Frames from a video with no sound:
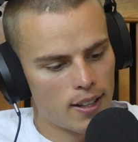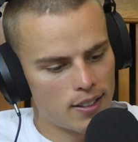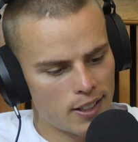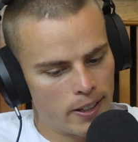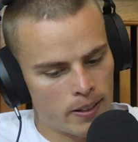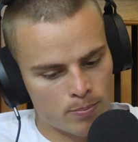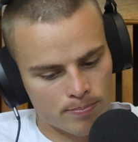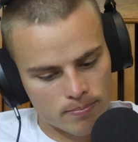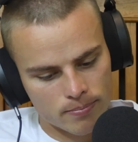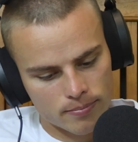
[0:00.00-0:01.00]
Yeah.
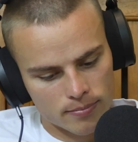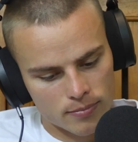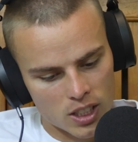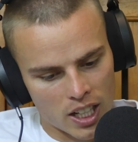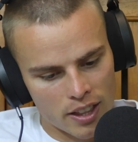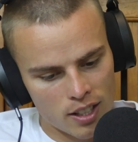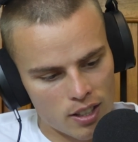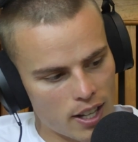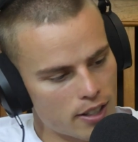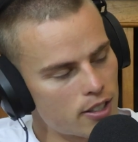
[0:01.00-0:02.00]
I
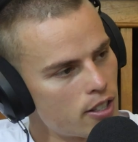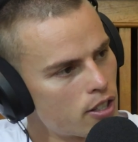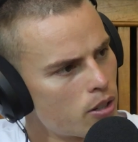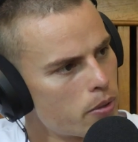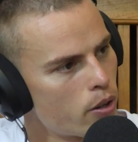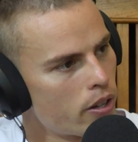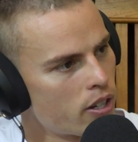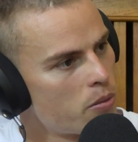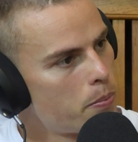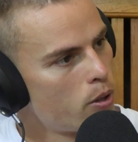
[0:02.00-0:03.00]
think next year is going to be a
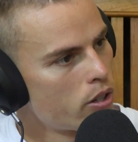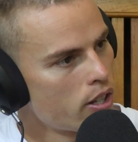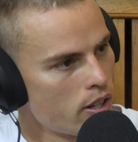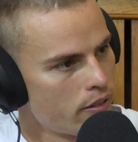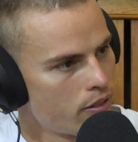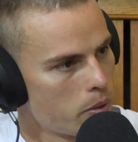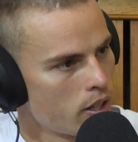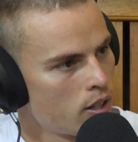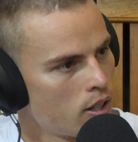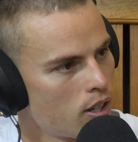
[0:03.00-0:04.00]
really good building year for
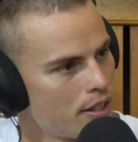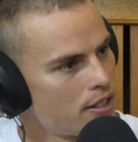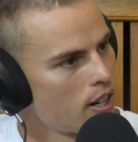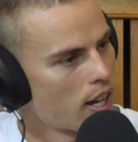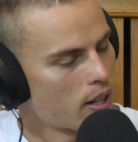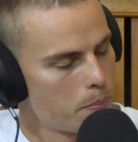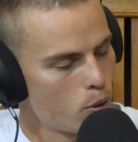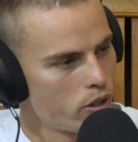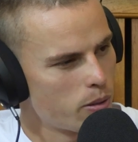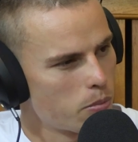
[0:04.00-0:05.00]
me, as in like a
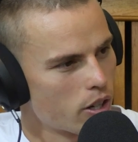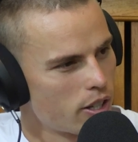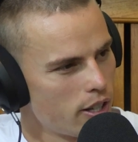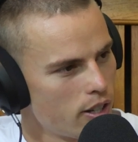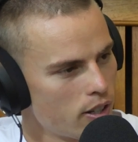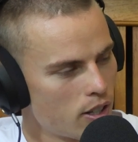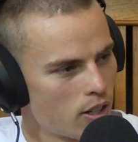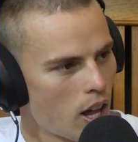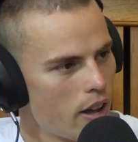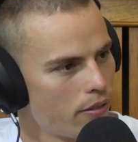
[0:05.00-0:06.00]
building block year in
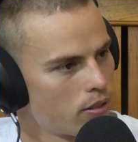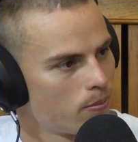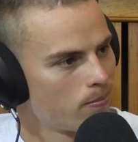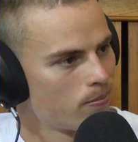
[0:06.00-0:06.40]
life.